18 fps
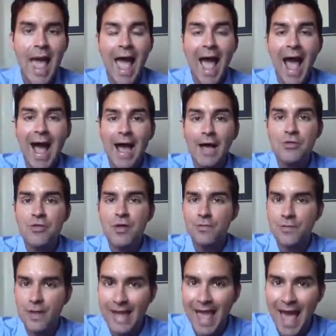as
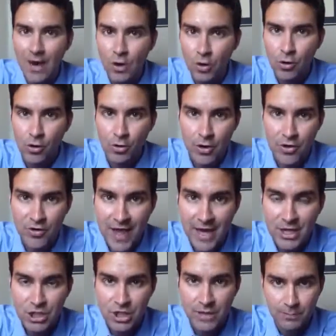the
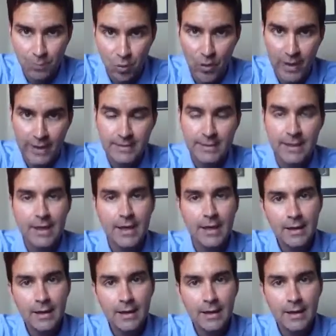categorization point,